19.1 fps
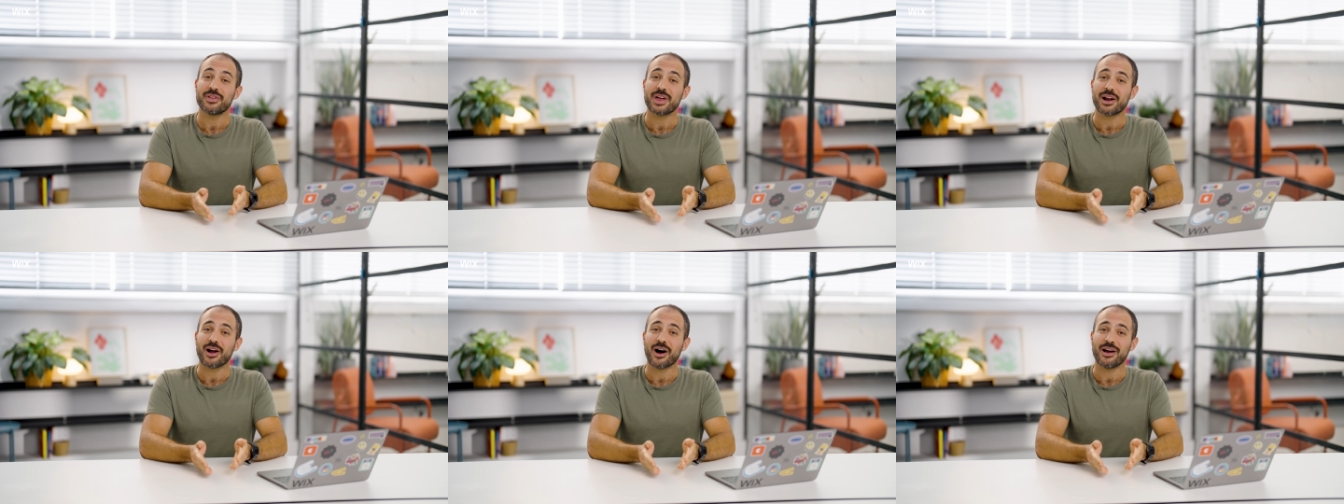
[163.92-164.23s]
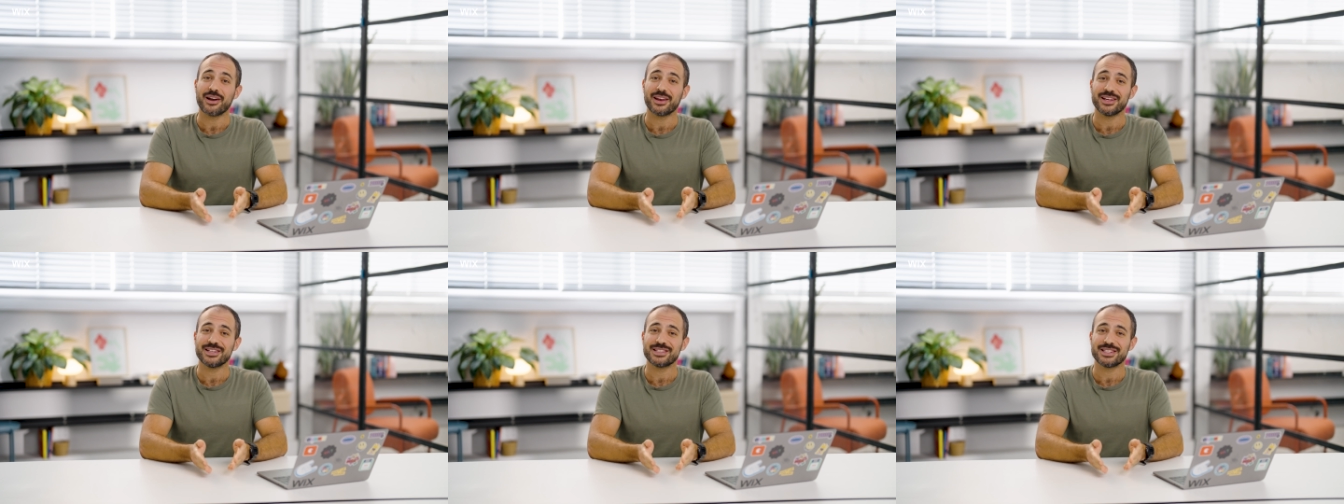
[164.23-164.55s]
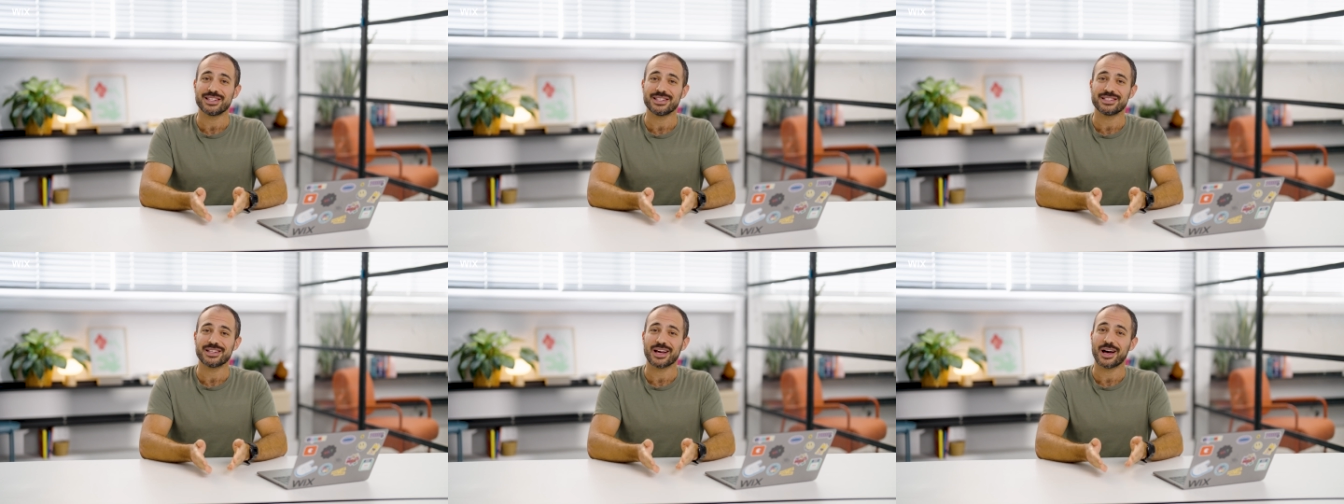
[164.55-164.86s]
that audience
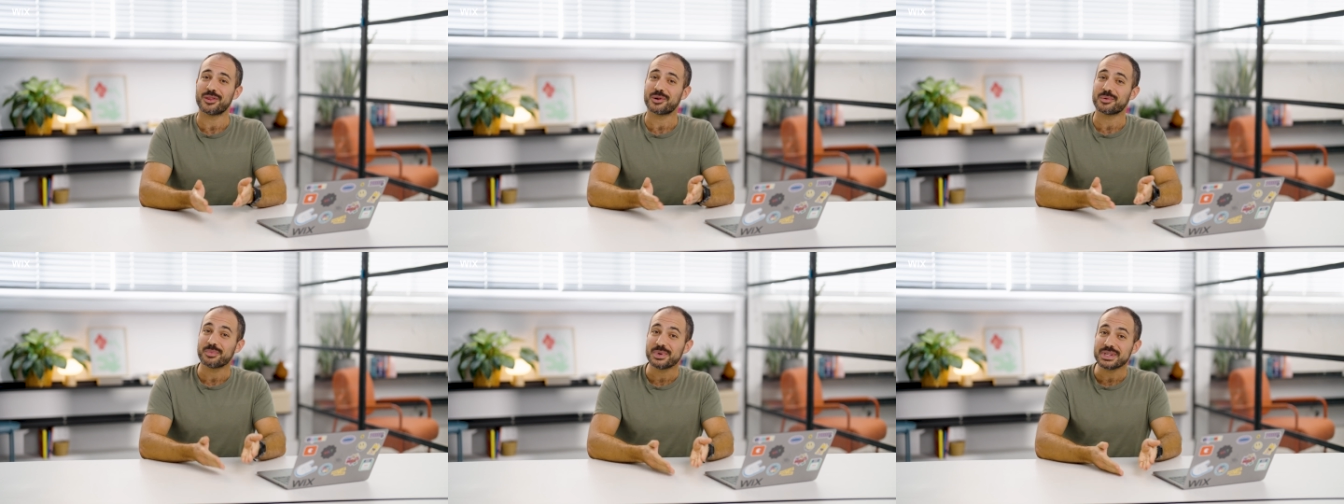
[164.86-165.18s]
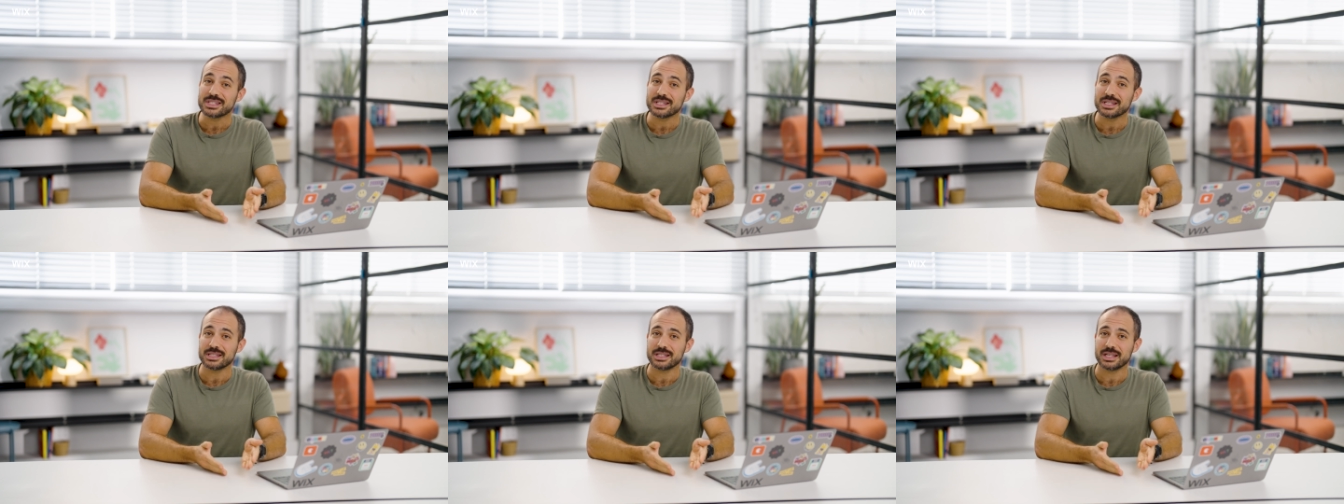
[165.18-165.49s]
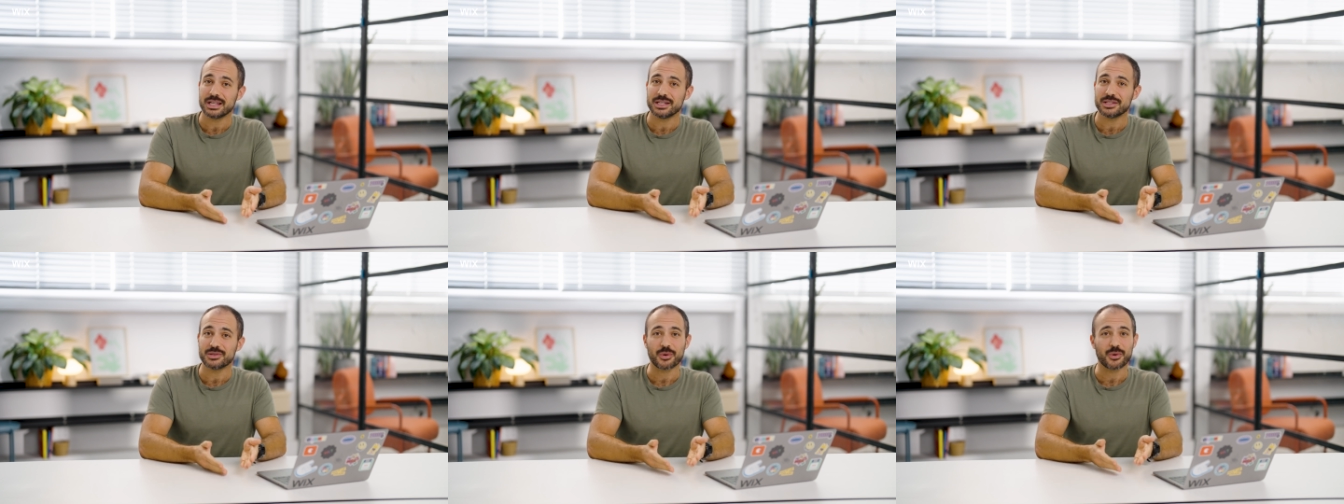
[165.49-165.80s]
is other
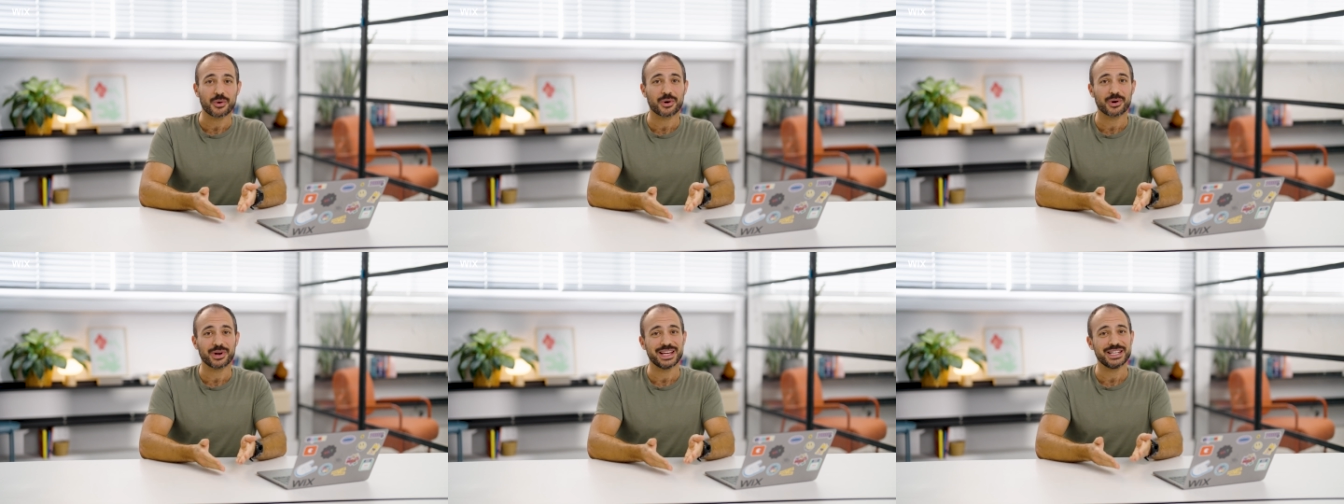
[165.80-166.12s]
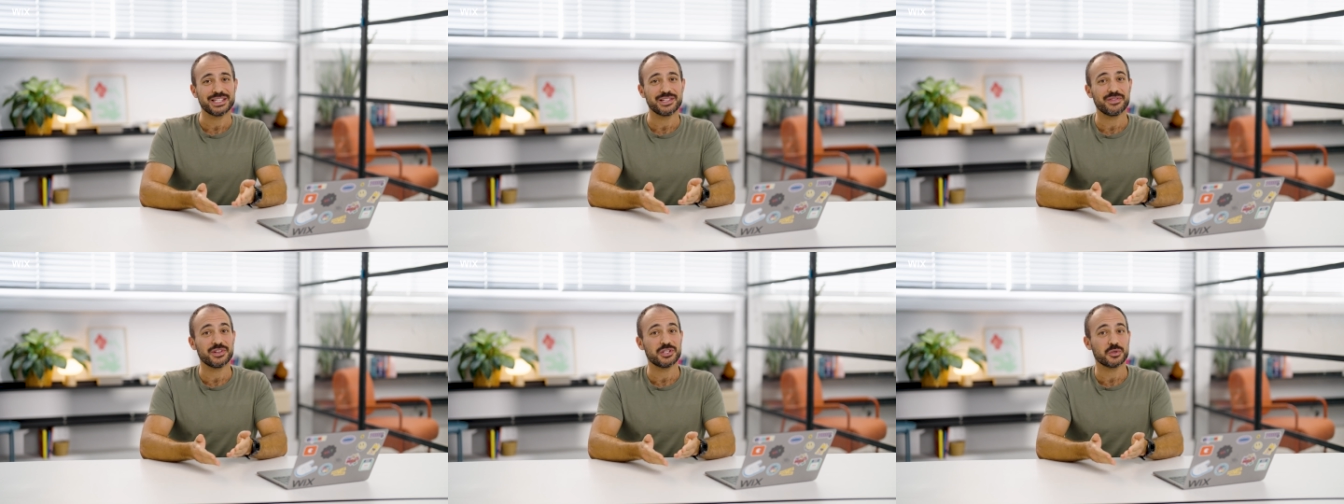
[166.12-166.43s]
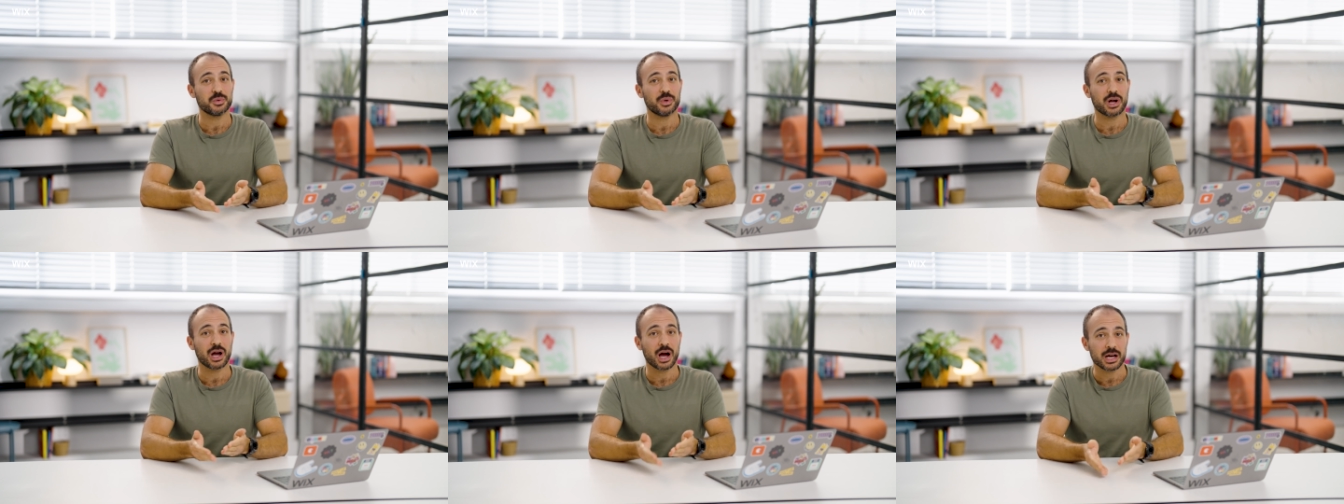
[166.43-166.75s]
businesses or
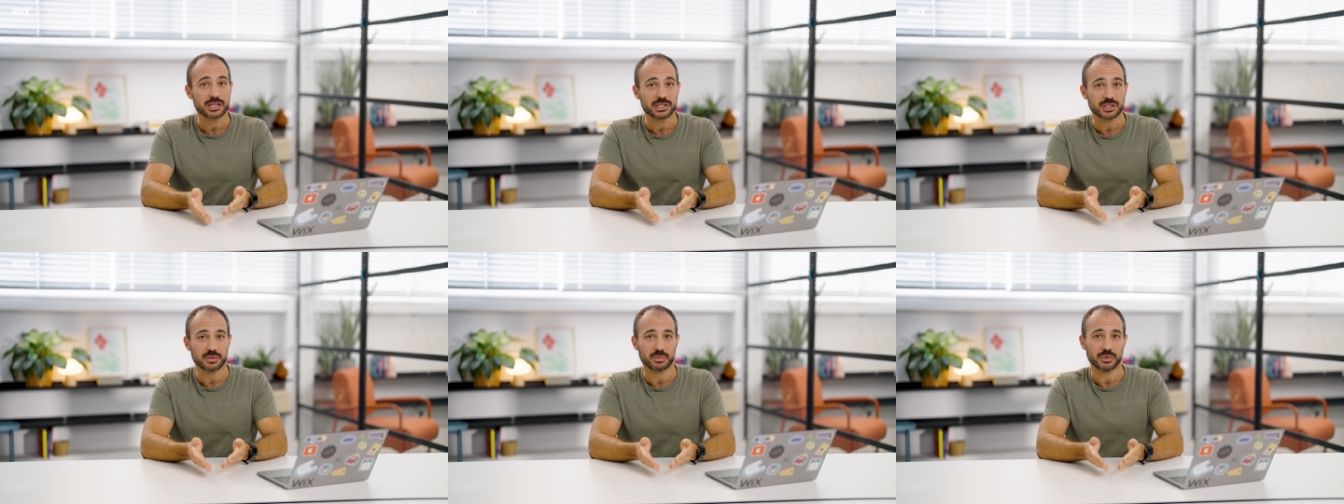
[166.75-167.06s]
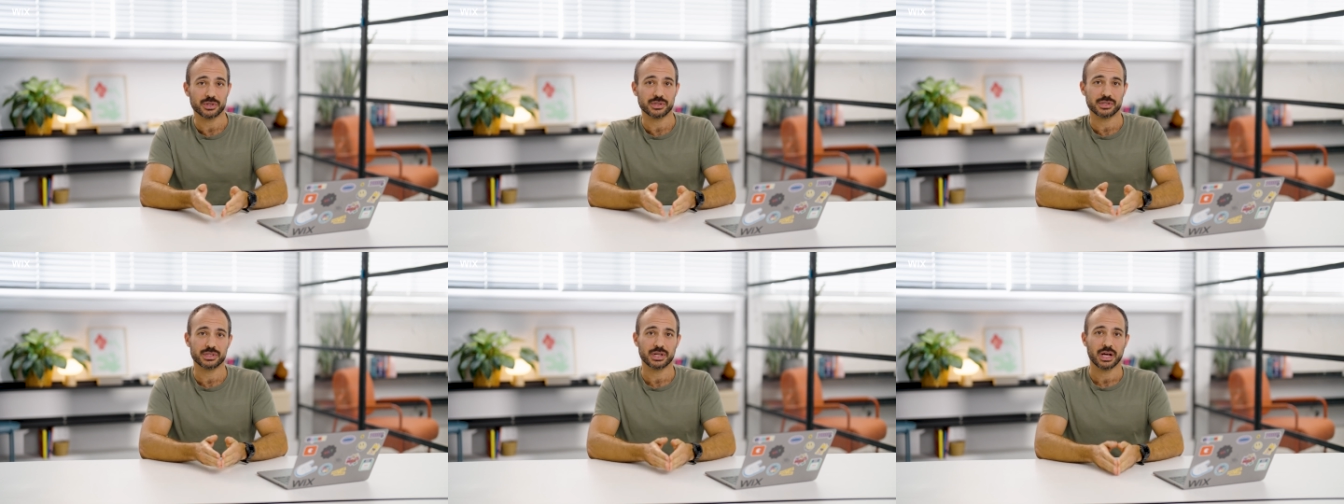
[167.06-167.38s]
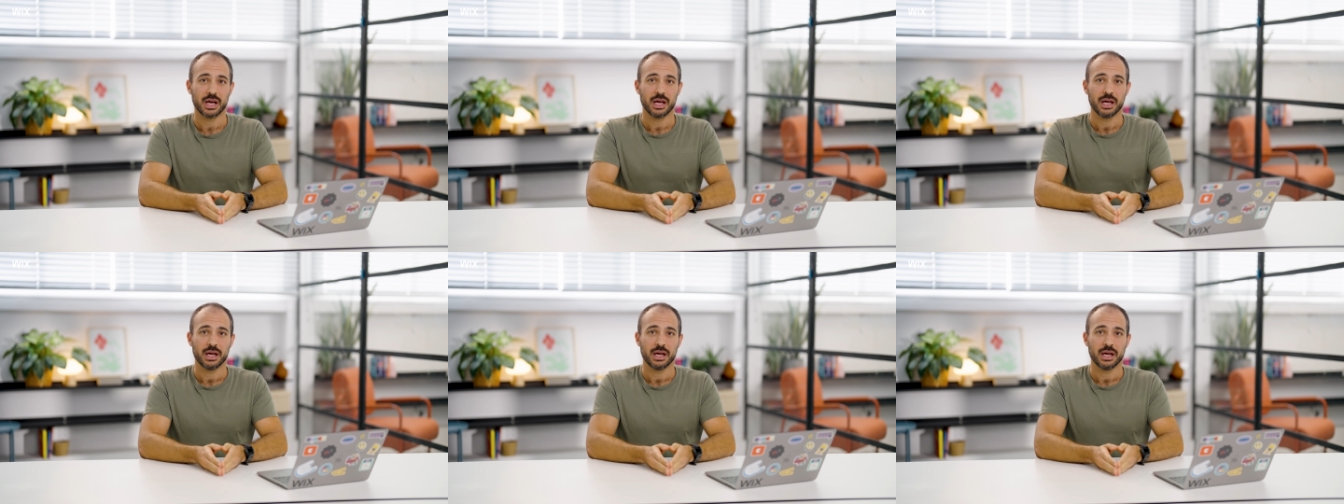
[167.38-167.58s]
individual customers.